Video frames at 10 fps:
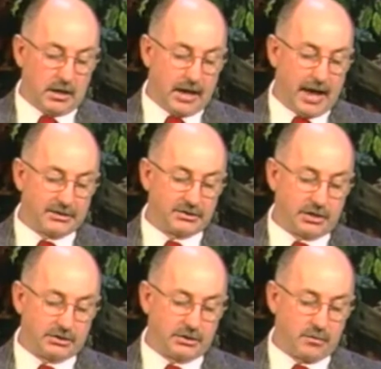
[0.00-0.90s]
as
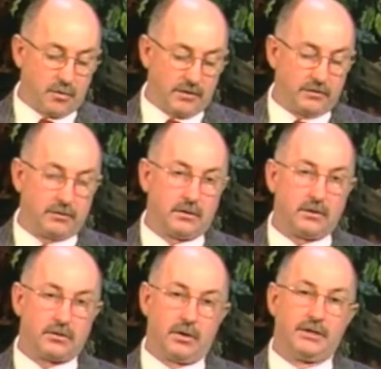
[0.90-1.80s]
section
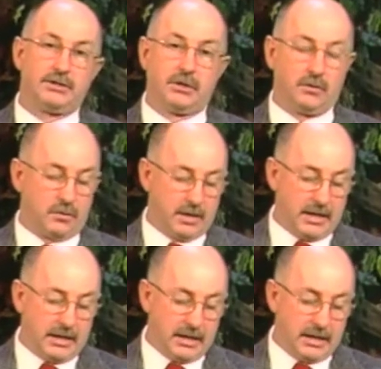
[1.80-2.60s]
132.